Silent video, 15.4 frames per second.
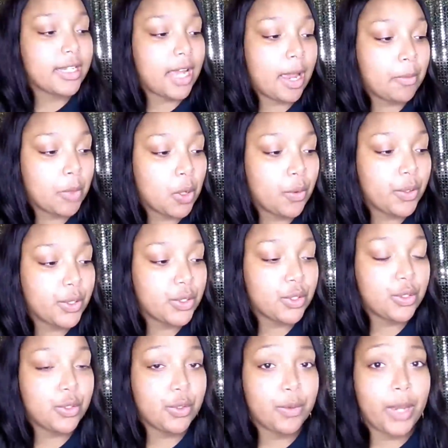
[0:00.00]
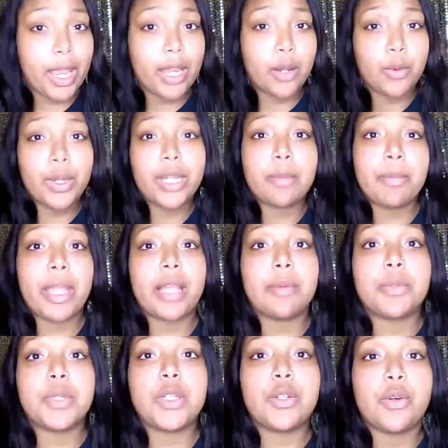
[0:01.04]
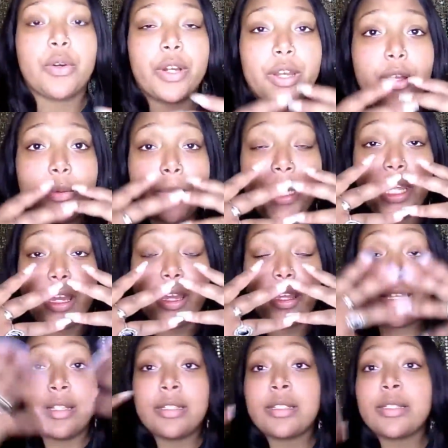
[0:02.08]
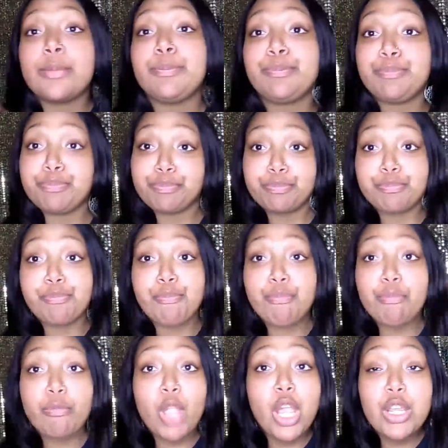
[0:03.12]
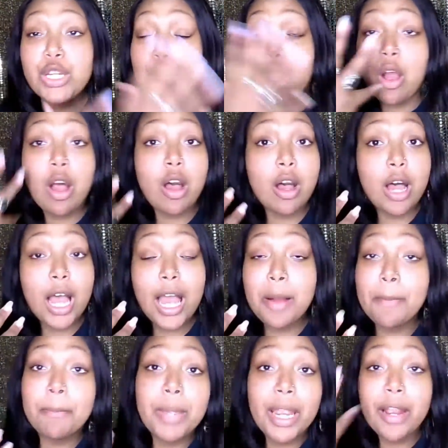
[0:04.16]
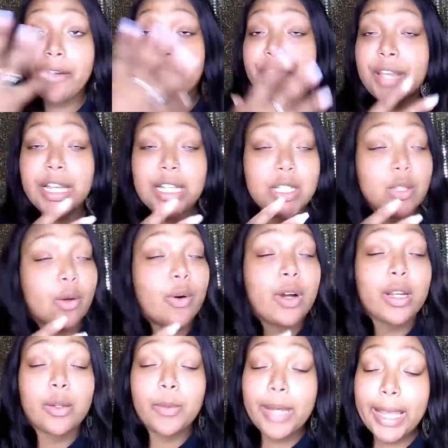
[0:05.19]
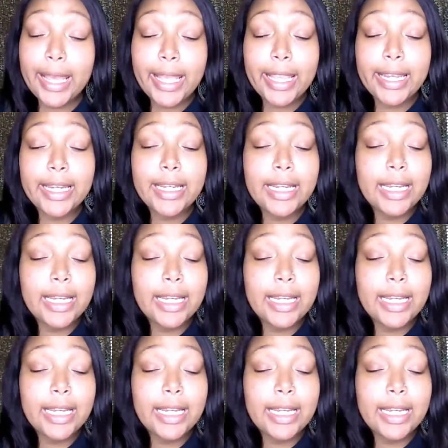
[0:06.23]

I'm going to do a quick makeup tutorial because y'all, I'm barefaced all the way.